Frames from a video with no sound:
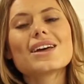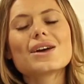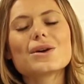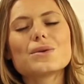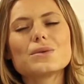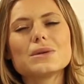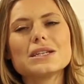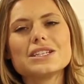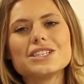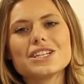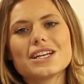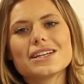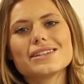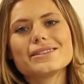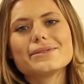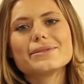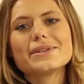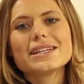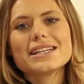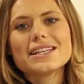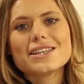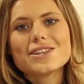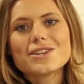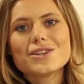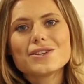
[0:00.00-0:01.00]
We
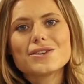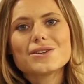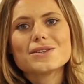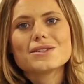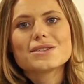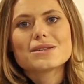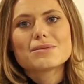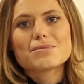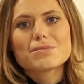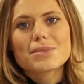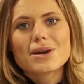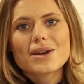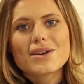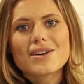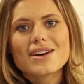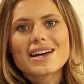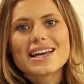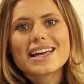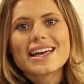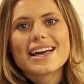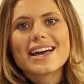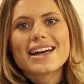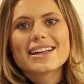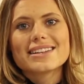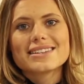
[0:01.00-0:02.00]
generally use
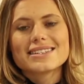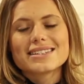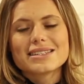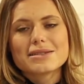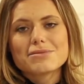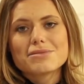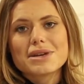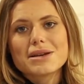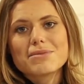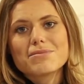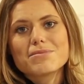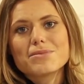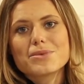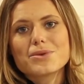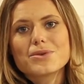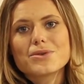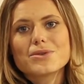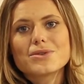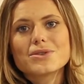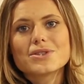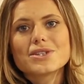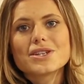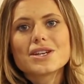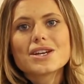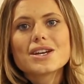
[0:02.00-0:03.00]
ply and cement
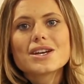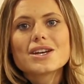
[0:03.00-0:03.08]
board